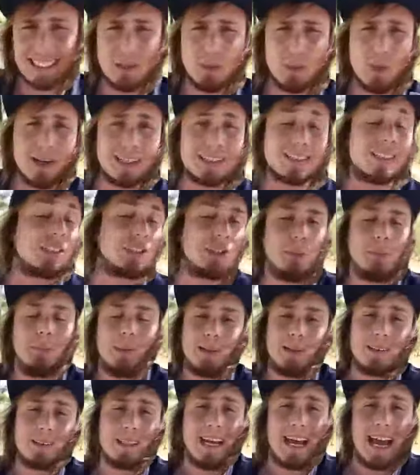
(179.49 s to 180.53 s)
It wants to
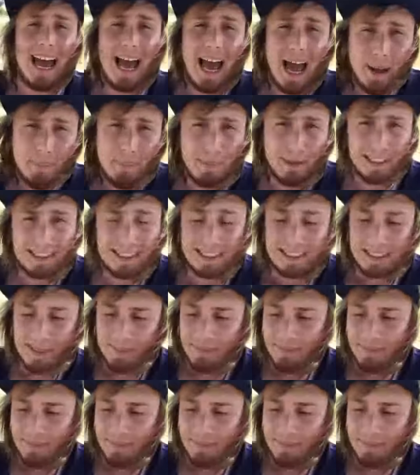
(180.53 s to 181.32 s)
build habits.